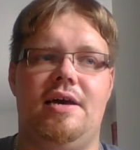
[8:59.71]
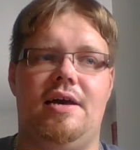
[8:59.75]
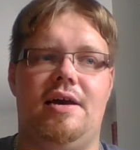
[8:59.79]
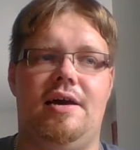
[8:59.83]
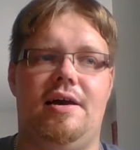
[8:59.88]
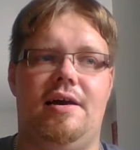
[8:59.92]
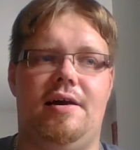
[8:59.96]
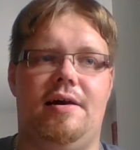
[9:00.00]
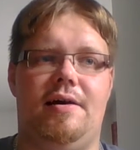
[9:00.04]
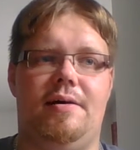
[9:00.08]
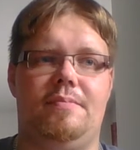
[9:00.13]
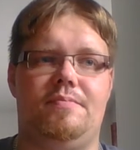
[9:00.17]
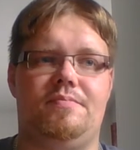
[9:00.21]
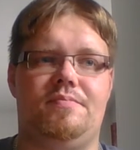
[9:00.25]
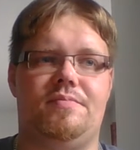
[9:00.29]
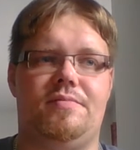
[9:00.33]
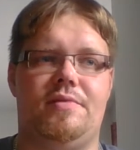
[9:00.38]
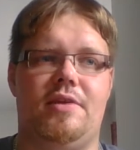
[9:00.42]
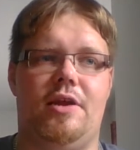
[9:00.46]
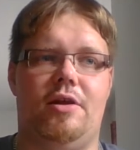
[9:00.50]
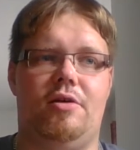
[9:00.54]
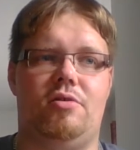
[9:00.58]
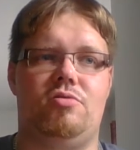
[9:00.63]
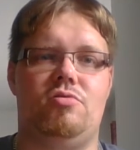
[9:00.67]

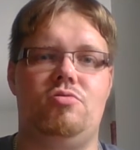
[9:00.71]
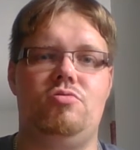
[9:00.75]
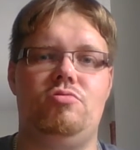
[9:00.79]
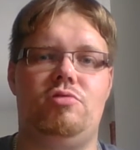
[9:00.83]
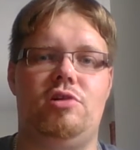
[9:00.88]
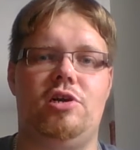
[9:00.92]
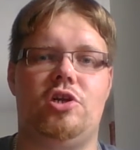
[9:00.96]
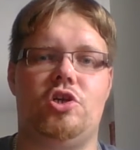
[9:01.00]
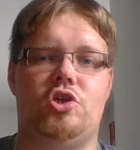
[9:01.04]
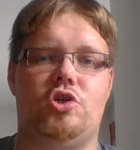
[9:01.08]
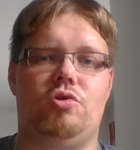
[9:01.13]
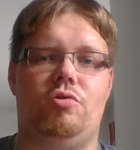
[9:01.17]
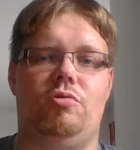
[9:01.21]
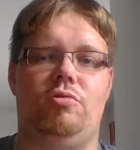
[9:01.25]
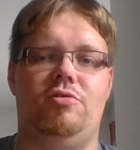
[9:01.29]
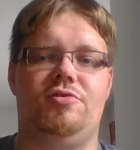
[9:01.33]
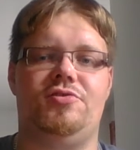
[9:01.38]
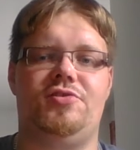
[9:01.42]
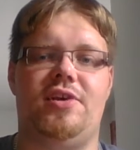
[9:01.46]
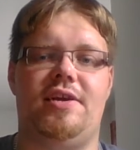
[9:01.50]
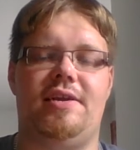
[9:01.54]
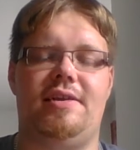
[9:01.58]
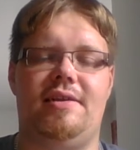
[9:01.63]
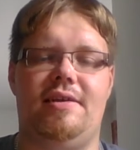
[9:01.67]
Who
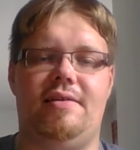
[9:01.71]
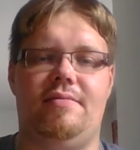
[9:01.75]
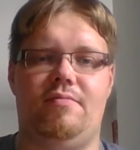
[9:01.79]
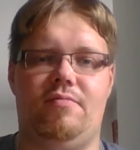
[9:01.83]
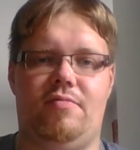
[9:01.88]
controls it?